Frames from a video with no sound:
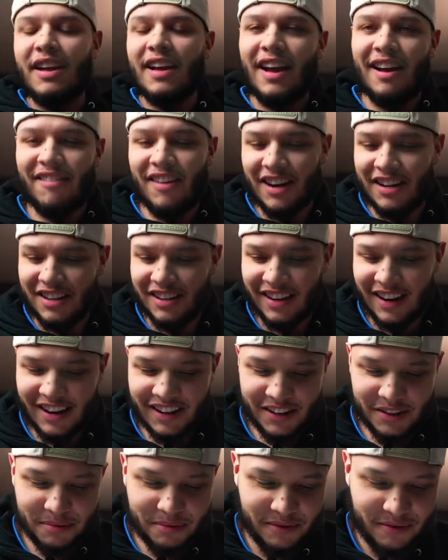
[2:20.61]
I've actually had
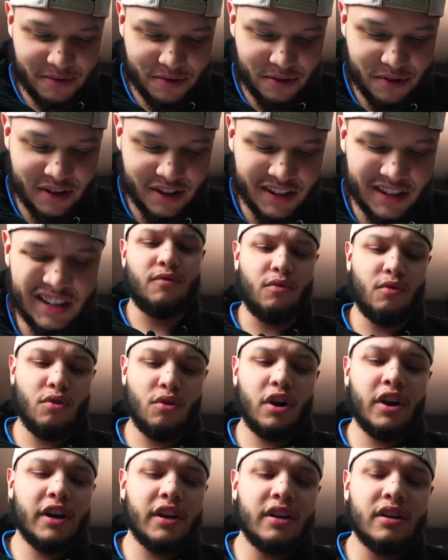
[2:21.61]
this one for
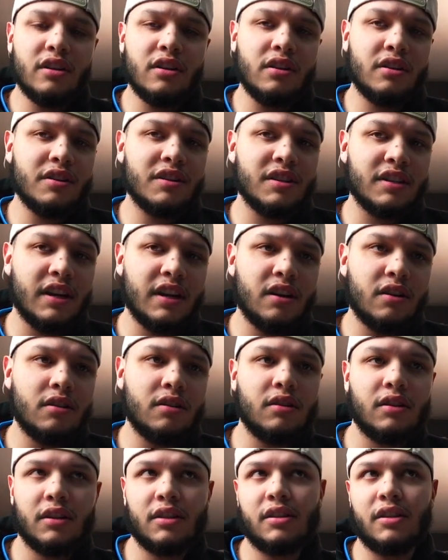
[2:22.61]
4 years
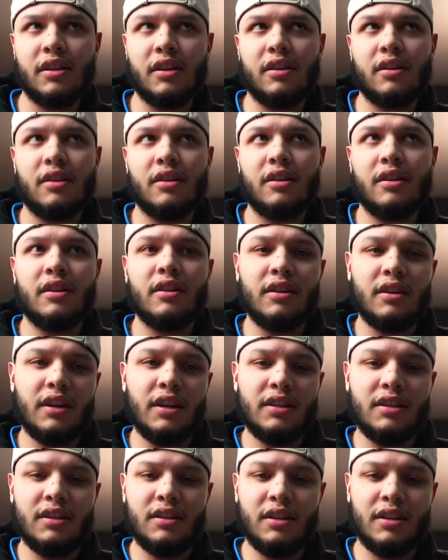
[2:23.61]
now. Let's see,
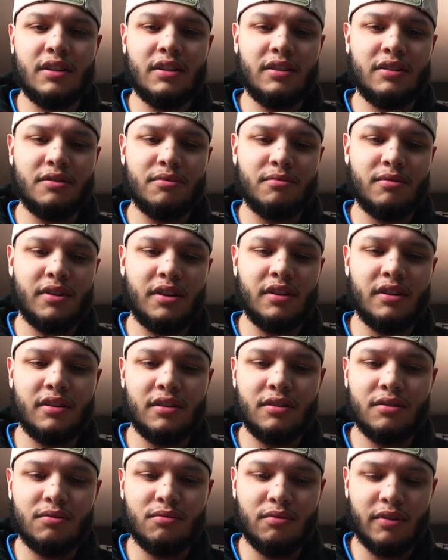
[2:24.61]
18, 19, 20,
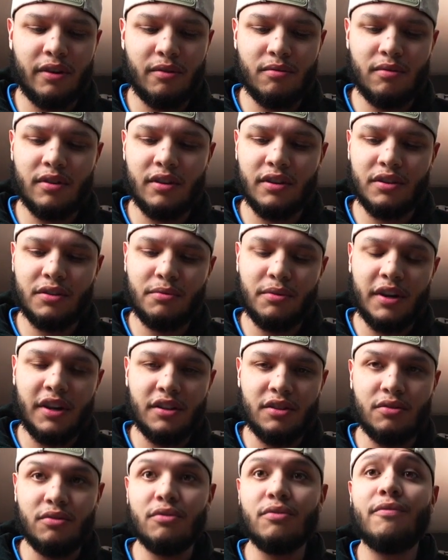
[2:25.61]
21,
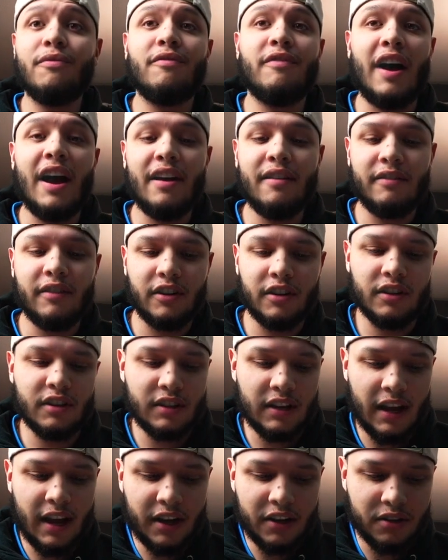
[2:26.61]
22, 5
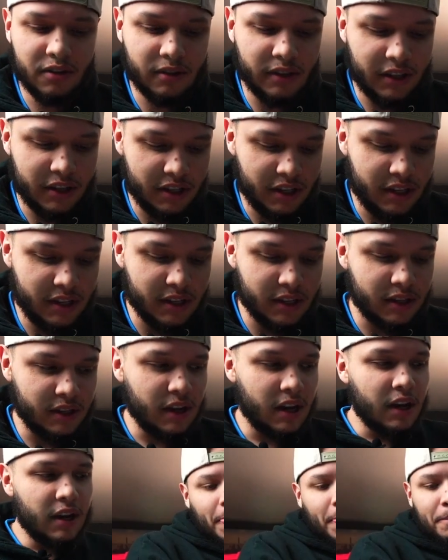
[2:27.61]
years actually, Jesus.
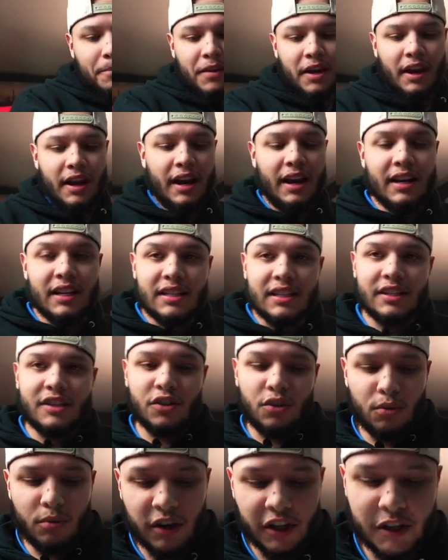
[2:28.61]
And it
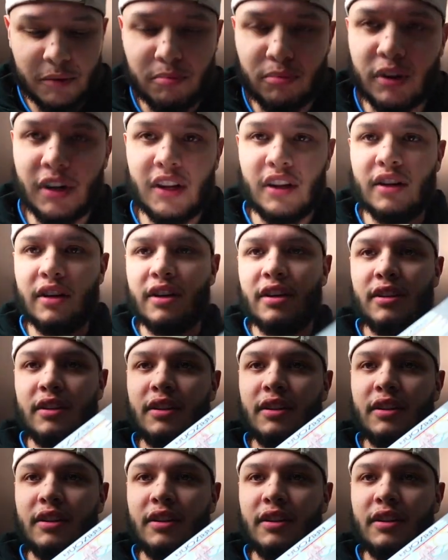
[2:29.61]
still works pretty good.